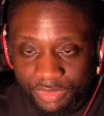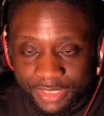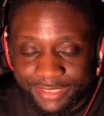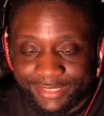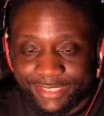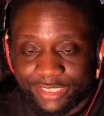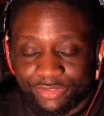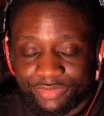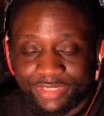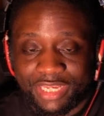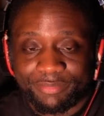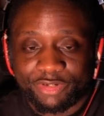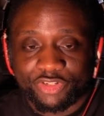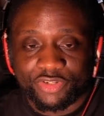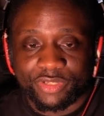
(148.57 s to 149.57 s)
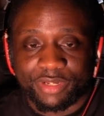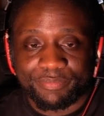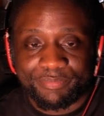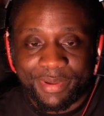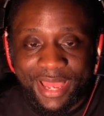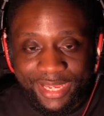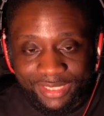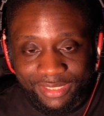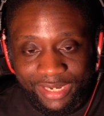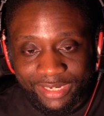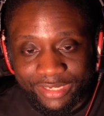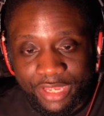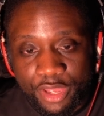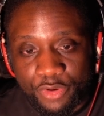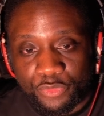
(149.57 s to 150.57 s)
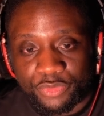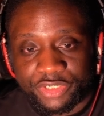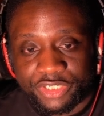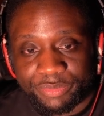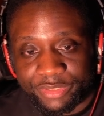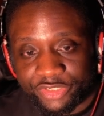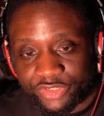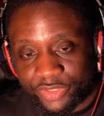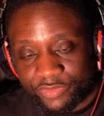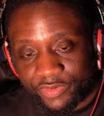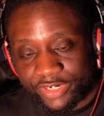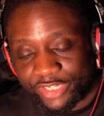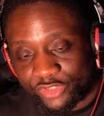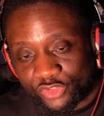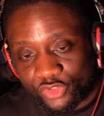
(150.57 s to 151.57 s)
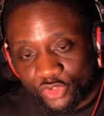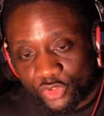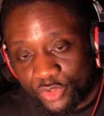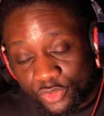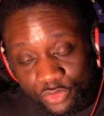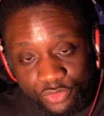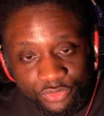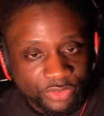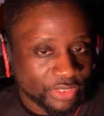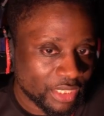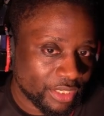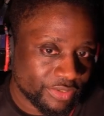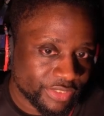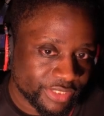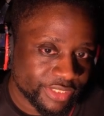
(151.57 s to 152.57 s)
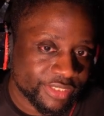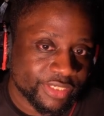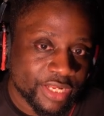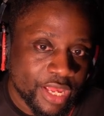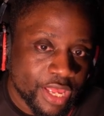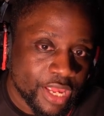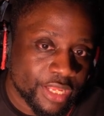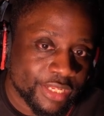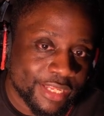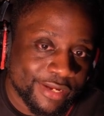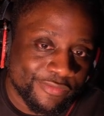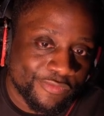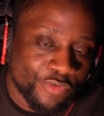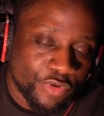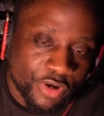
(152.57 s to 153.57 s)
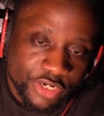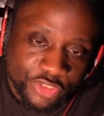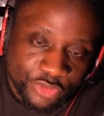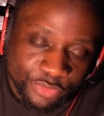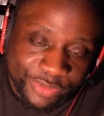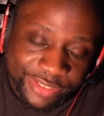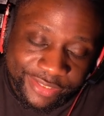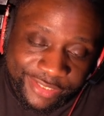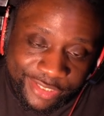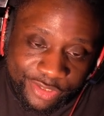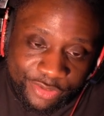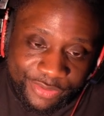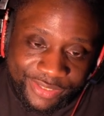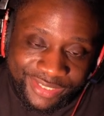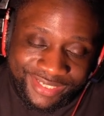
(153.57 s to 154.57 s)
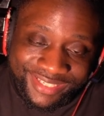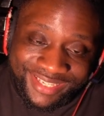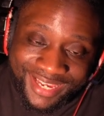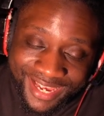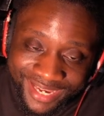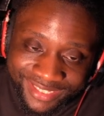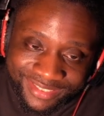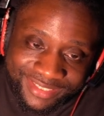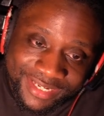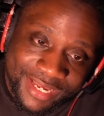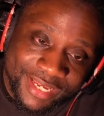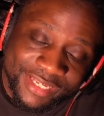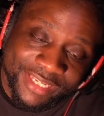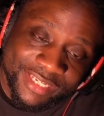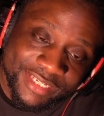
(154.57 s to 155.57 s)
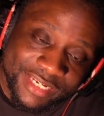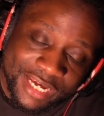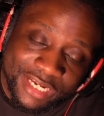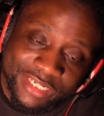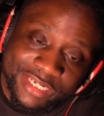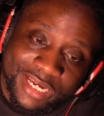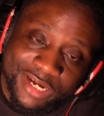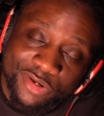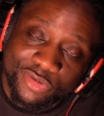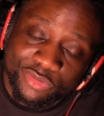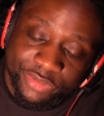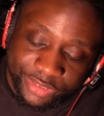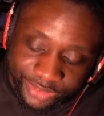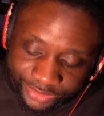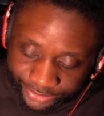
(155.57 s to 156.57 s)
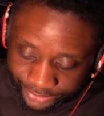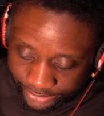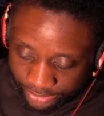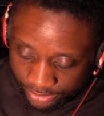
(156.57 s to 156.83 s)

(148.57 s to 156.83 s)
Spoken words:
deal damage to their backline, which means you're running 2 Cyruses, and therefore Solgaleo EX can not only